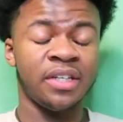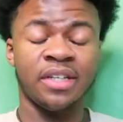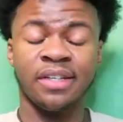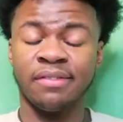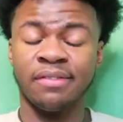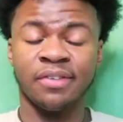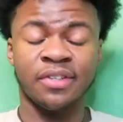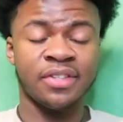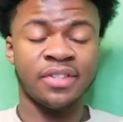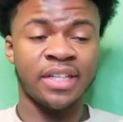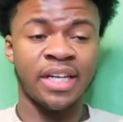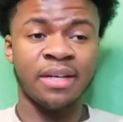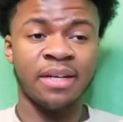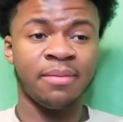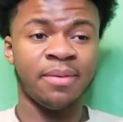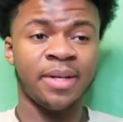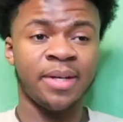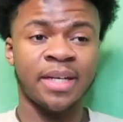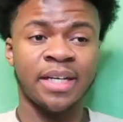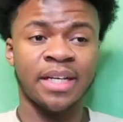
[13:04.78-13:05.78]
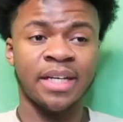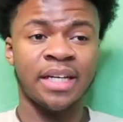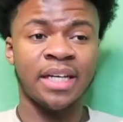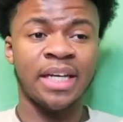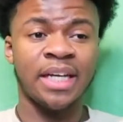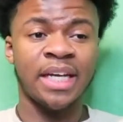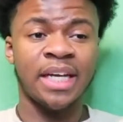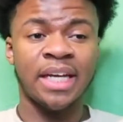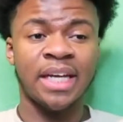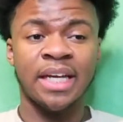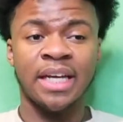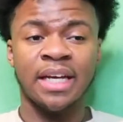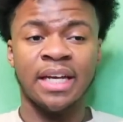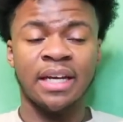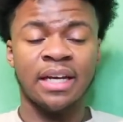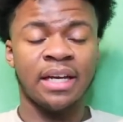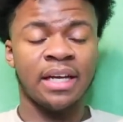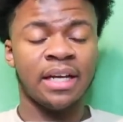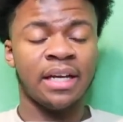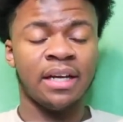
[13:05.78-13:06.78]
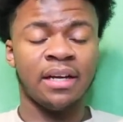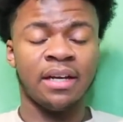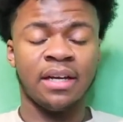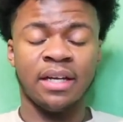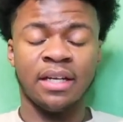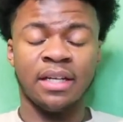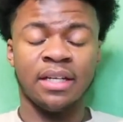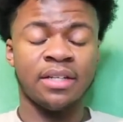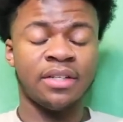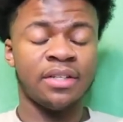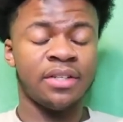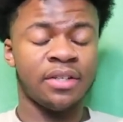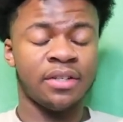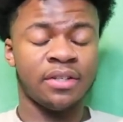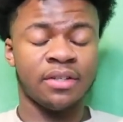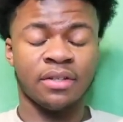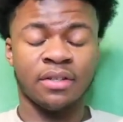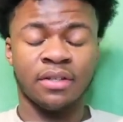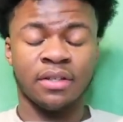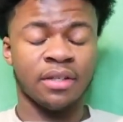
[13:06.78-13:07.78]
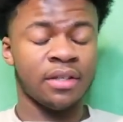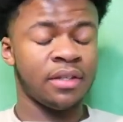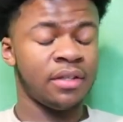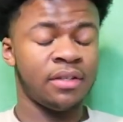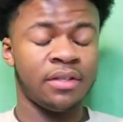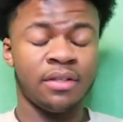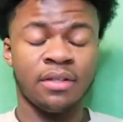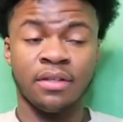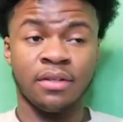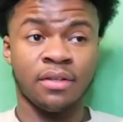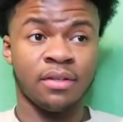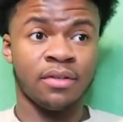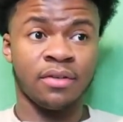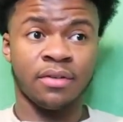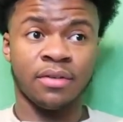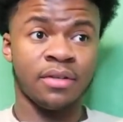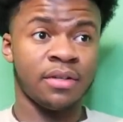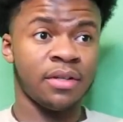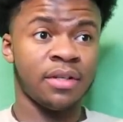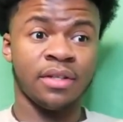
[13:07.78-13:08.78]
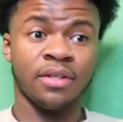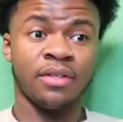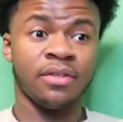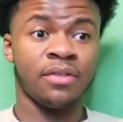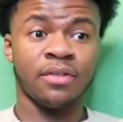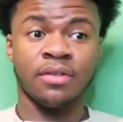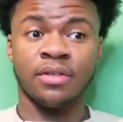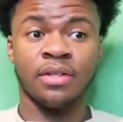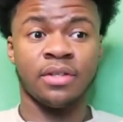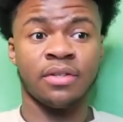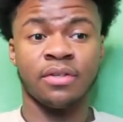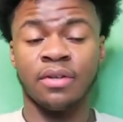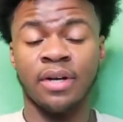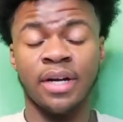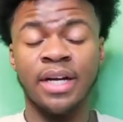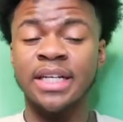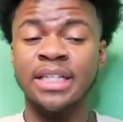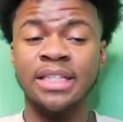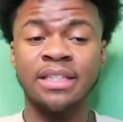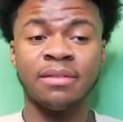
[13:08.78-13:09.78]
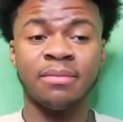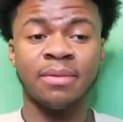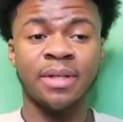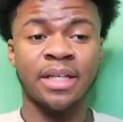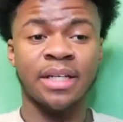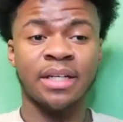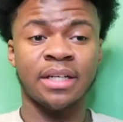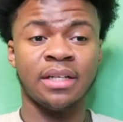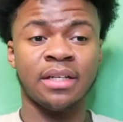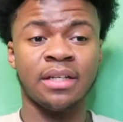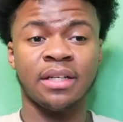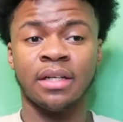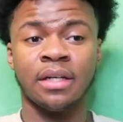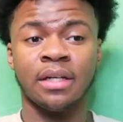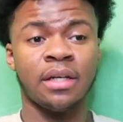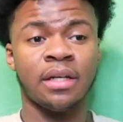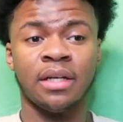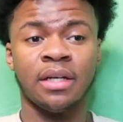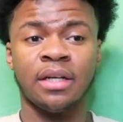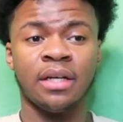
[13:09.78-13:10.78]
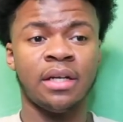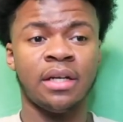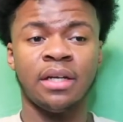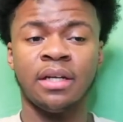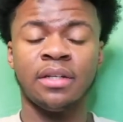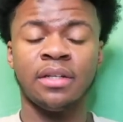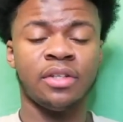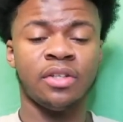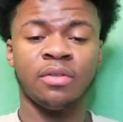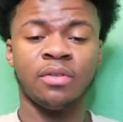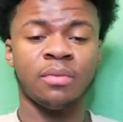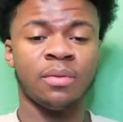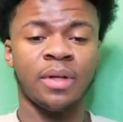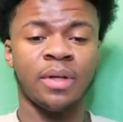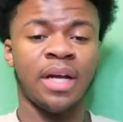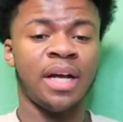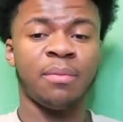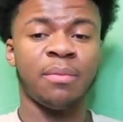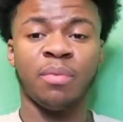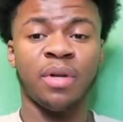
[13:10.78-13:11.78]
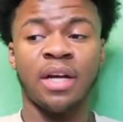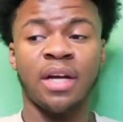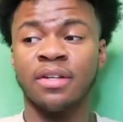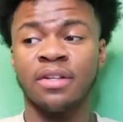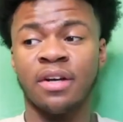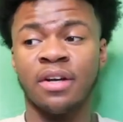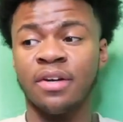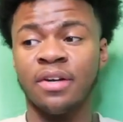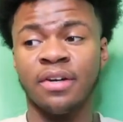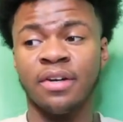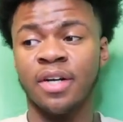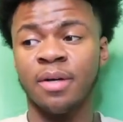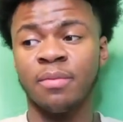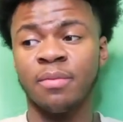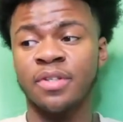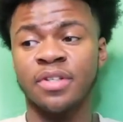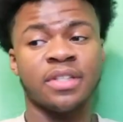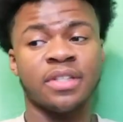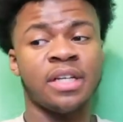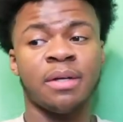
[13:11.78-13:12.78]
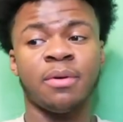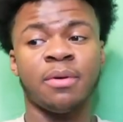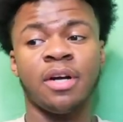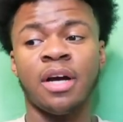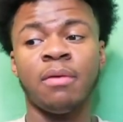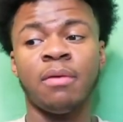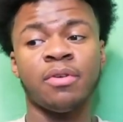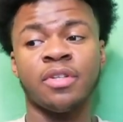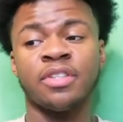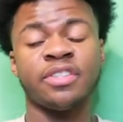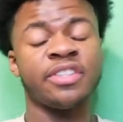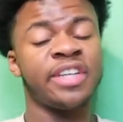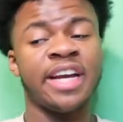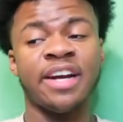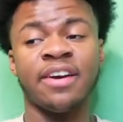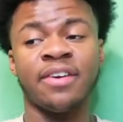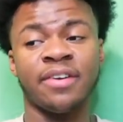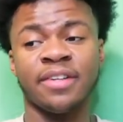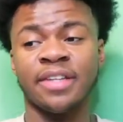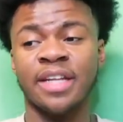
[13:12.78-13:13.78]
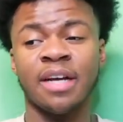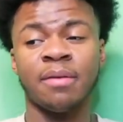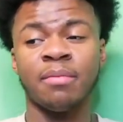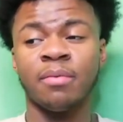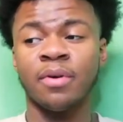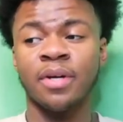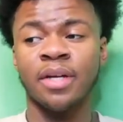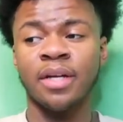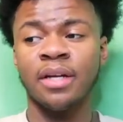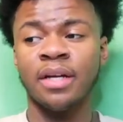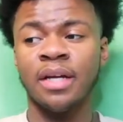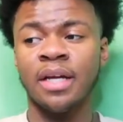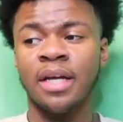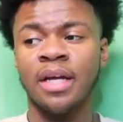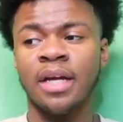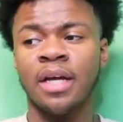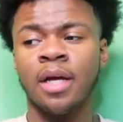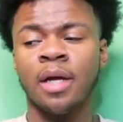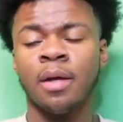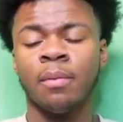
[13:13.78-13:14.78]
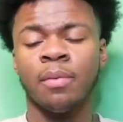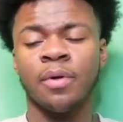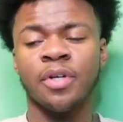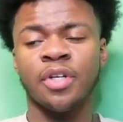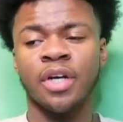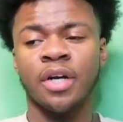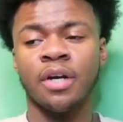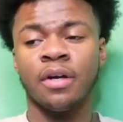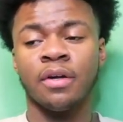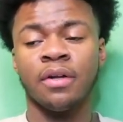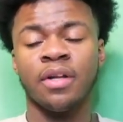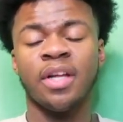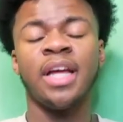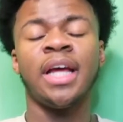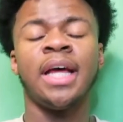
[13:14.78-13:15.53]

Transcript: a different state, man. And it's just, it's just, it's, it's crazy, man. Just, I blocked all their numbers because I, bro, I was scared at that point. But y'all,